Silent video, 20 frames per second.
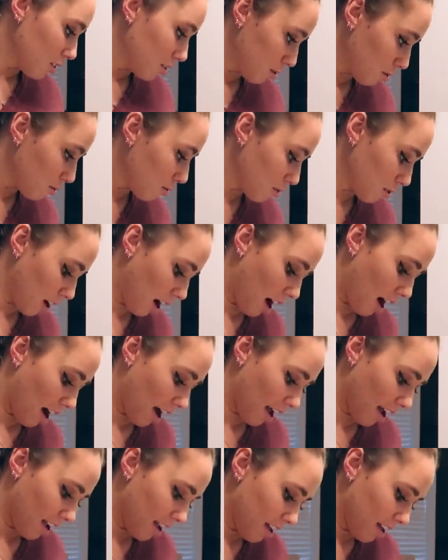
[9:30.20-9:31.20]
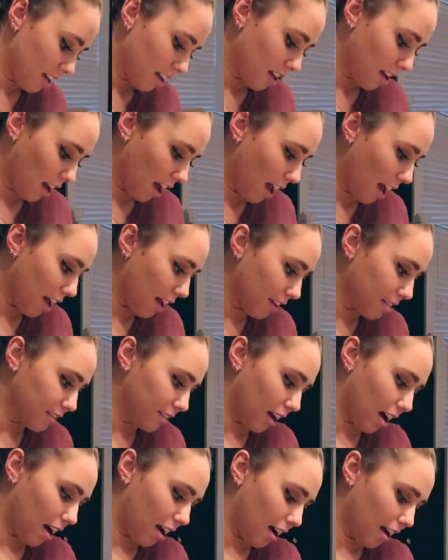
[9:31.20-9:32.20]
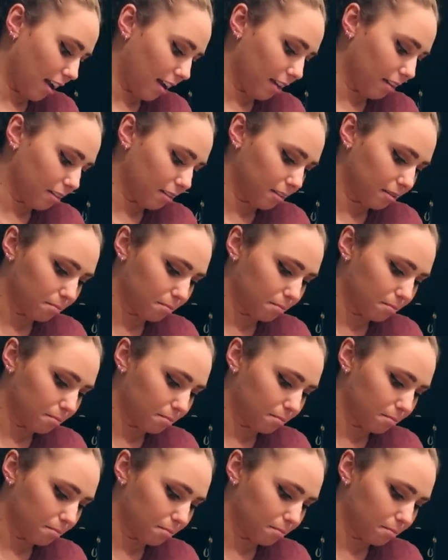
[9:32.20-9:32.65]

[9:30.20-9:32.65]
to try and die.